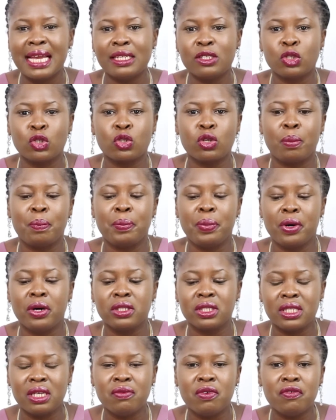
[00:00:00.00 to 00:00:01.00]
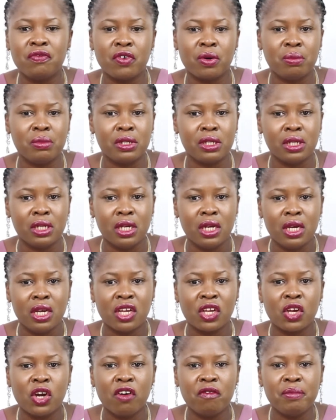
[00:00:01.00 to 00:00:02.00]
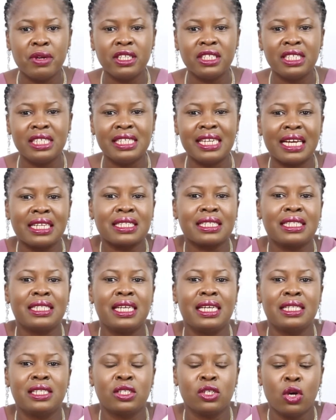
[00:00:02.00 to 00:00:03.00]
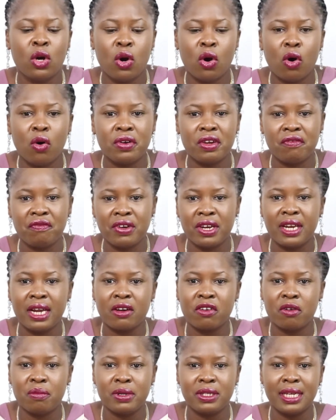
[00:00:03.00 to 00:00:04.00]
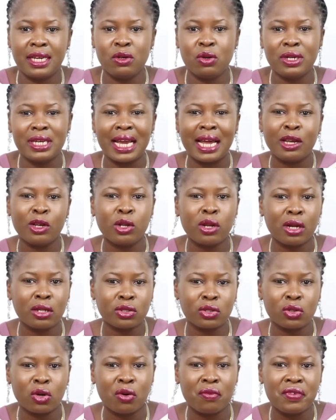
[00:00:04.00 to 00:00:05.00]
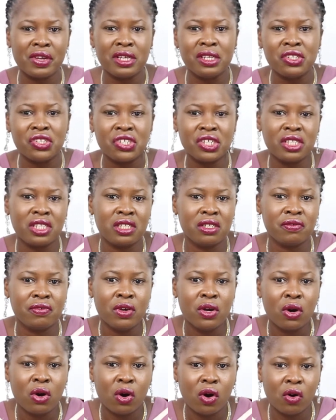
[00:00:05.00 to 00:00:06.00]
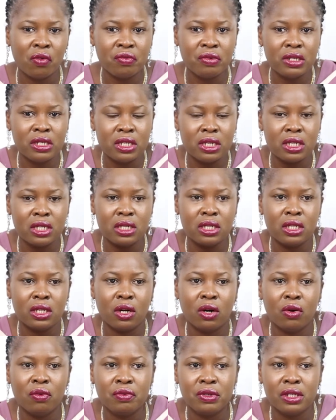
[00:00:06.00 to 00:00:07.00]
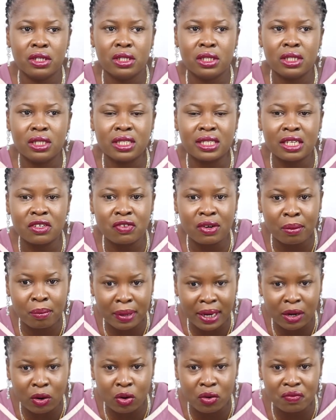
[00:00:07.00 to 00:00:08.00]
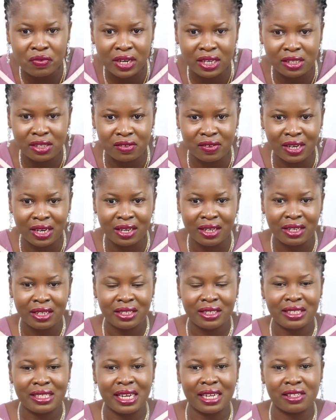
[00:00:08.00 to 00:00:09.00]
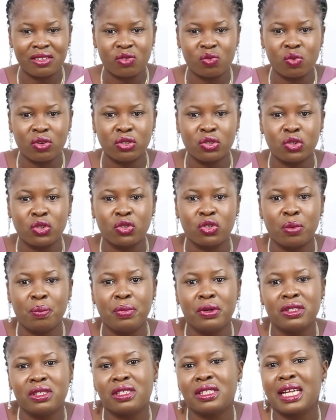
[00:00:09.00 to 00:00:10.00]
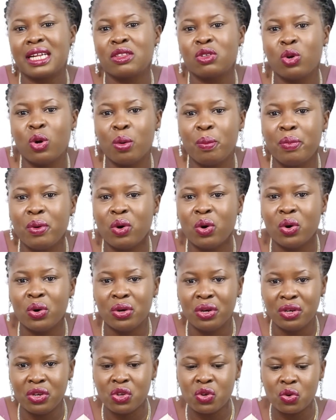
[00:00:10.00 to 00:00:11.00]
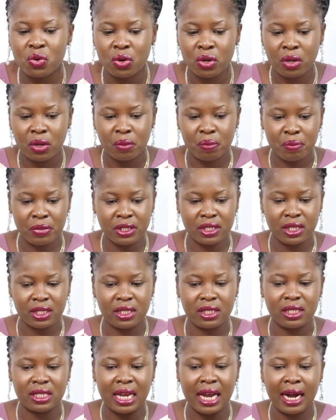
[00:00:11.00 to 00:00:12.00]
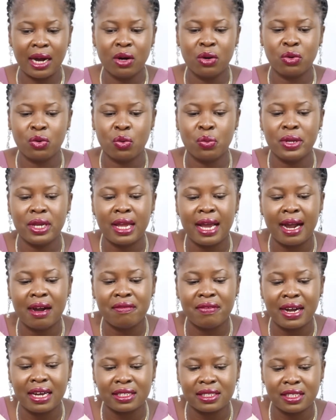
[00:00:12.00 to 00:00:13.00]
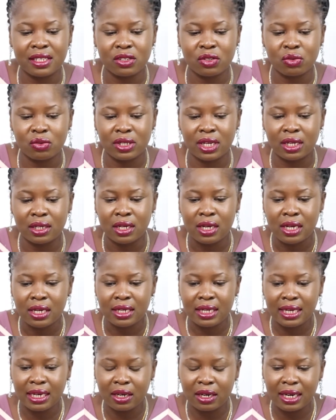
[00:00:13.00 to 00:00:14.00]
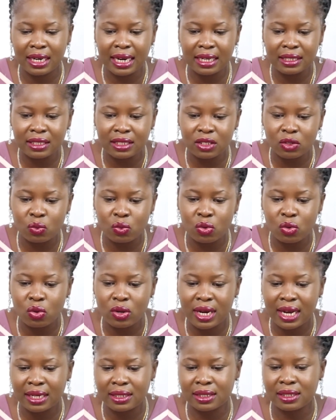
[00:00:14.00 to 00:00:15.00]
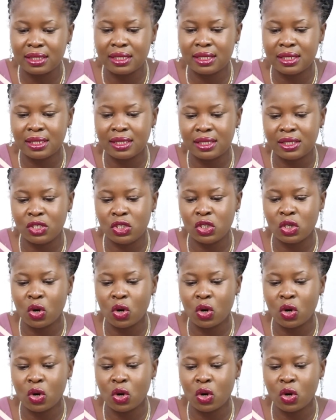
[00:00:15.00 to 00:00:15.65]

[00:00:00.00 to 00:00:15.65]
support even from the government, either state or the federal government? I know there are lots of initiatives of the Central Bank of Nigeria that wants to support startup or new businesses. How do we have access to that? Then another thing we'll look at is the